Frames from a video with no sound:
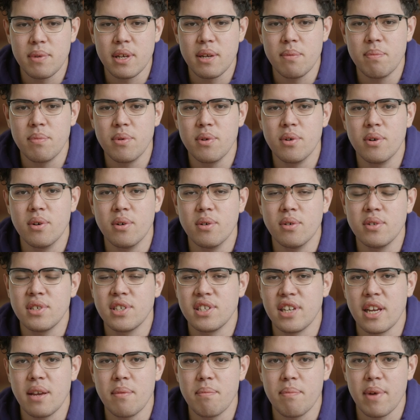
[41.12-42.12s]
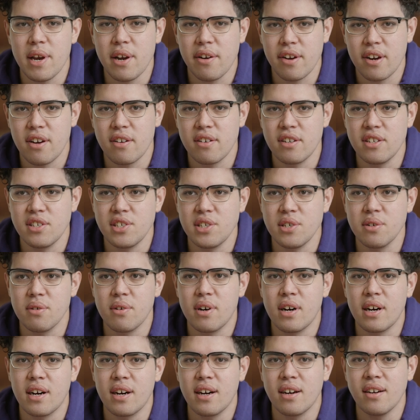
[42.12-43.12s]
people, same background as you
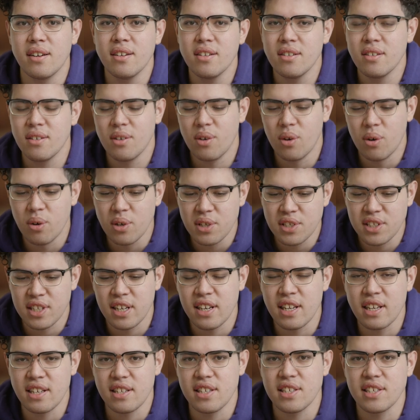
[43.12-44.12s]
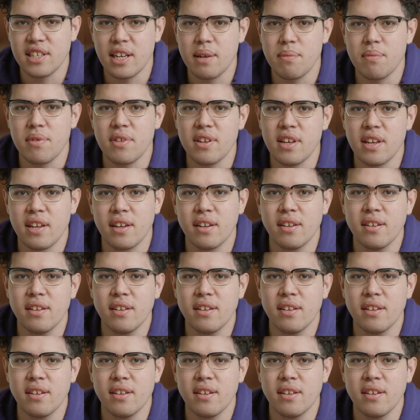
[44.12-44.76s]
are, all studying the same thing.